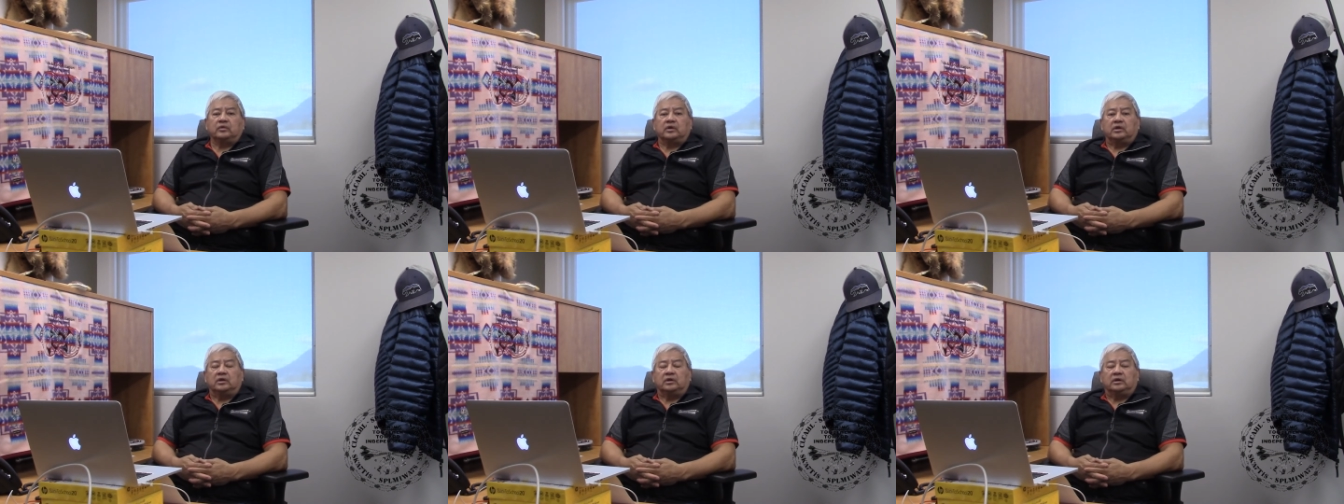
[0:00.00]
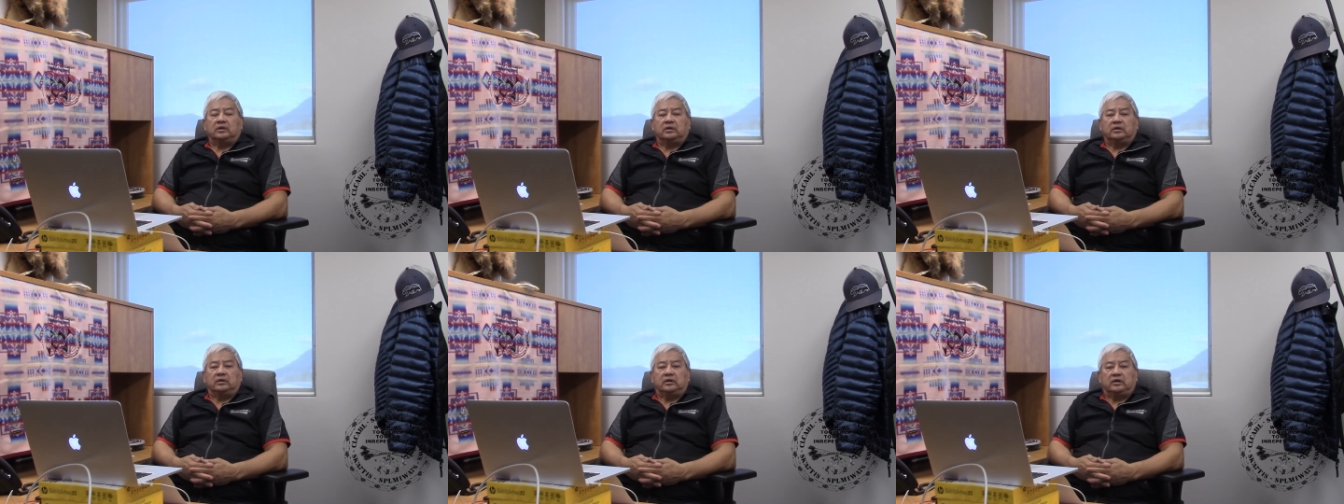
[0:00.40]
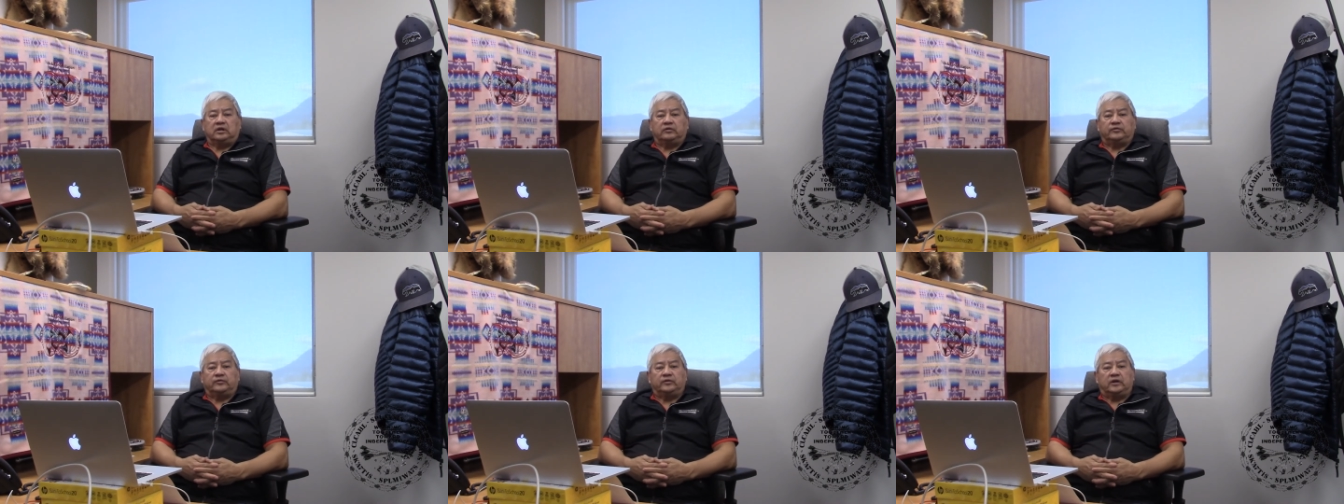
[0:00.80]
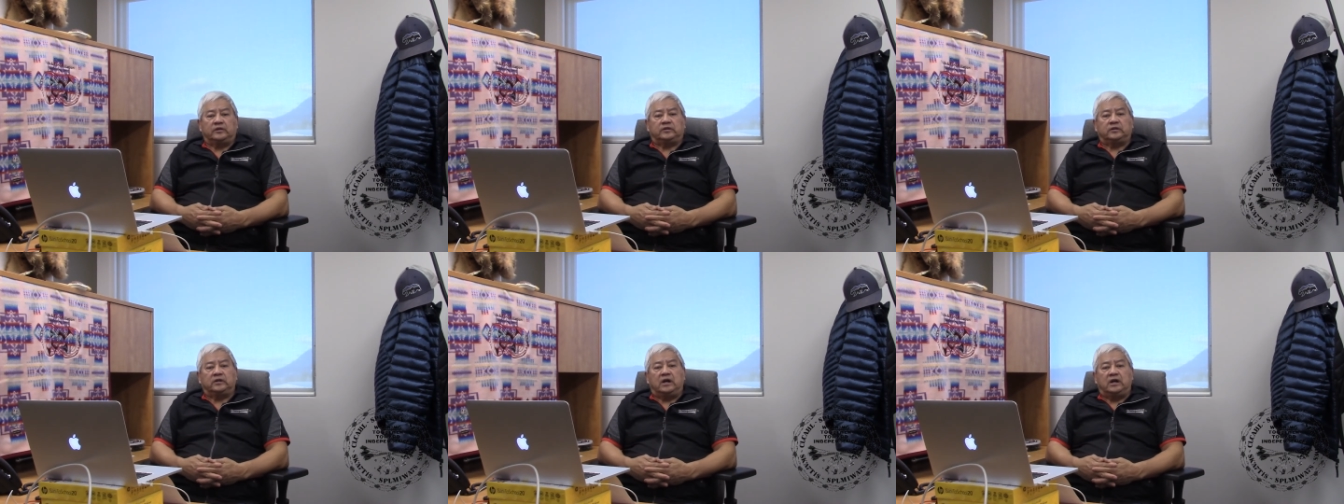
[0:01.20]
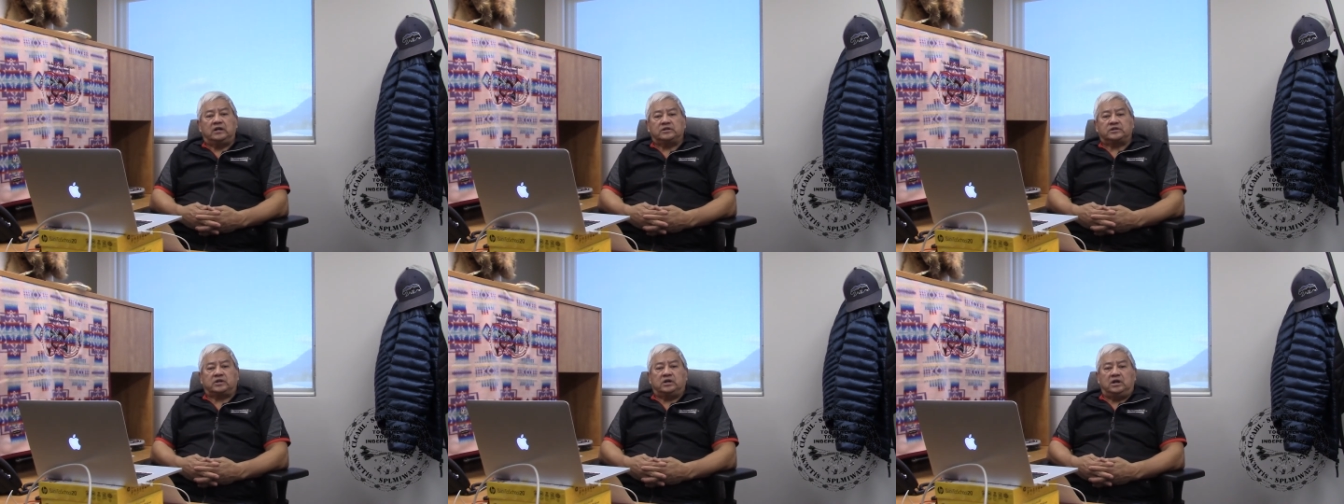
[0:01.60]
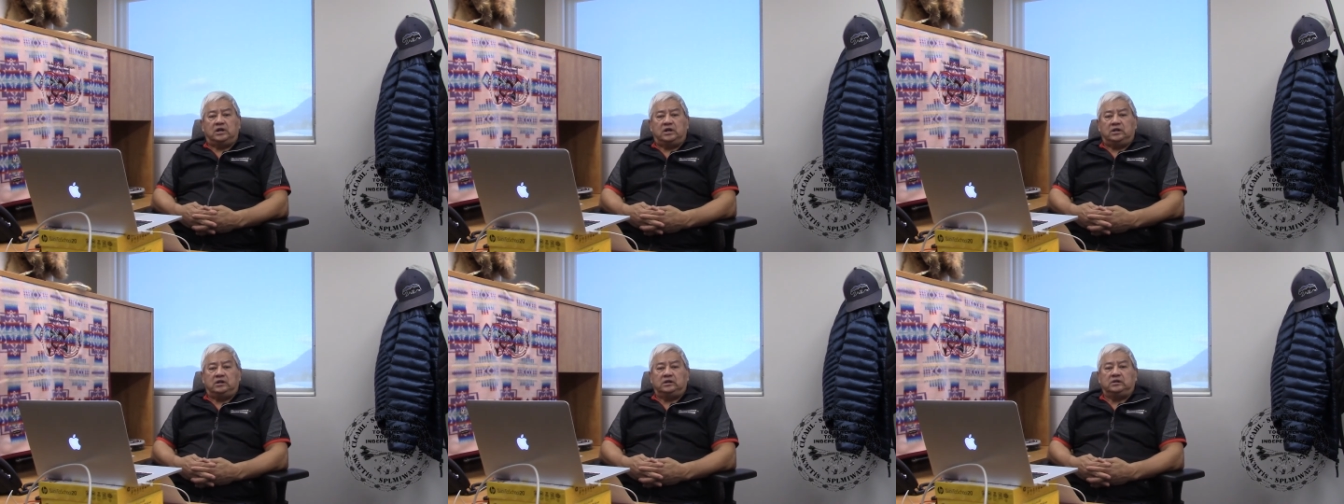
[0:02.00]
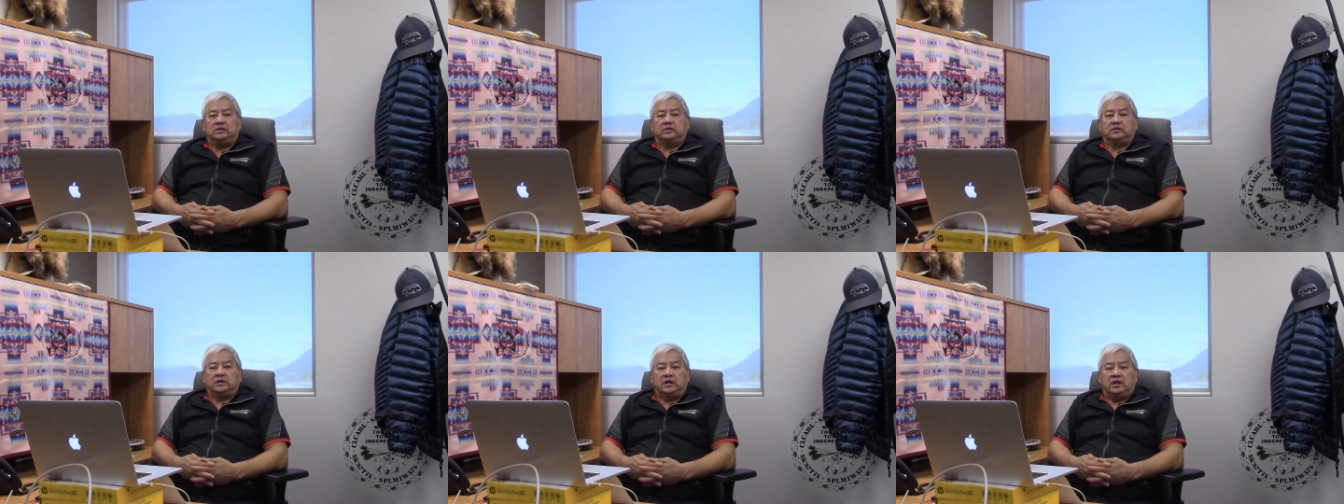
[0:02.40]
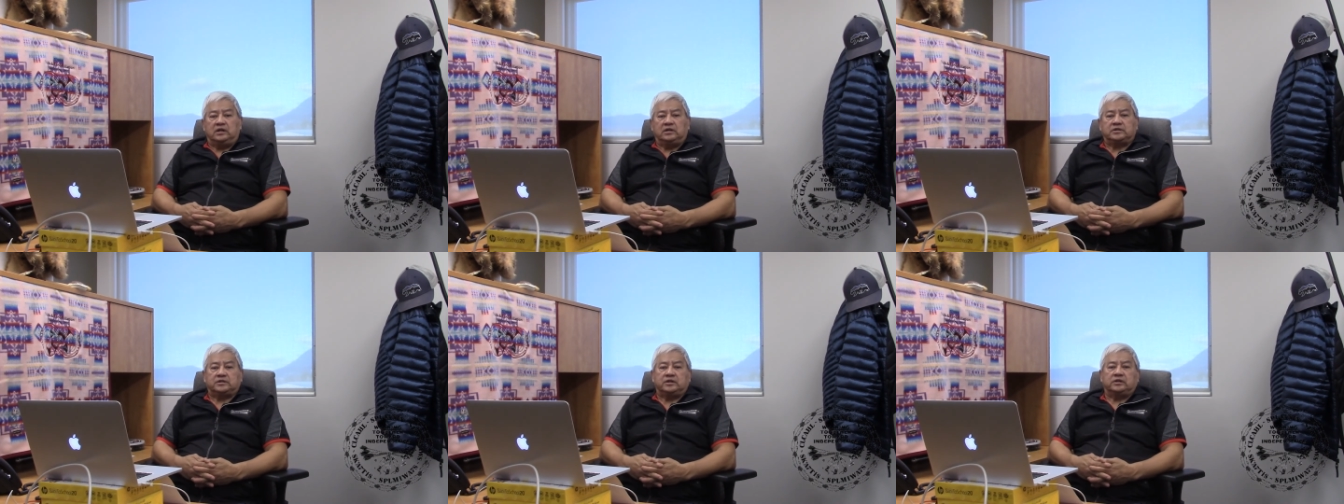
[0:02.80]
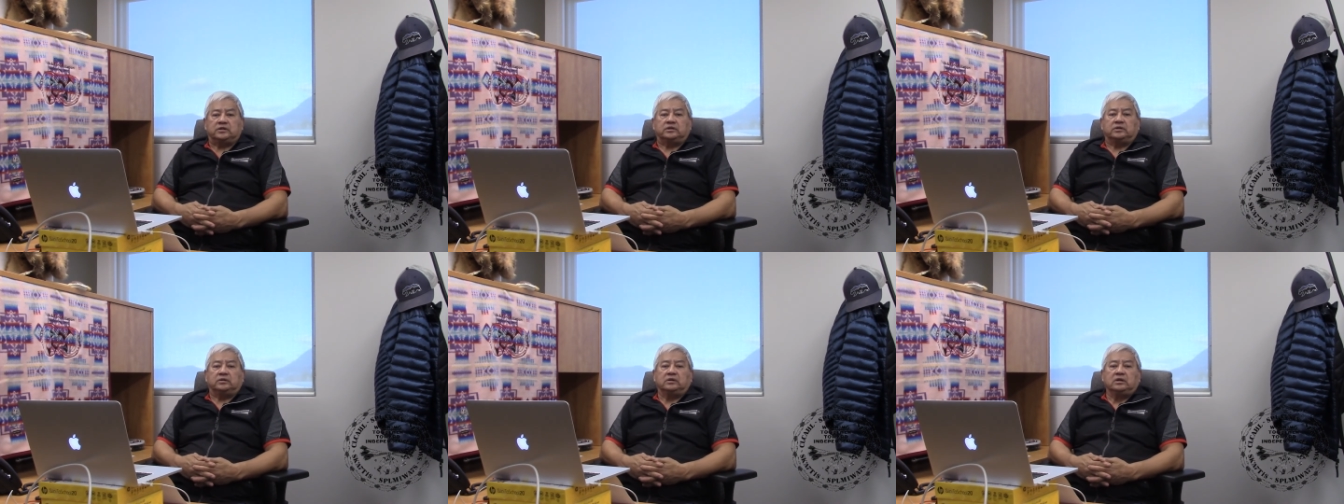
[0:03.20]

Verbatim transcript: And if nothing else, call the health center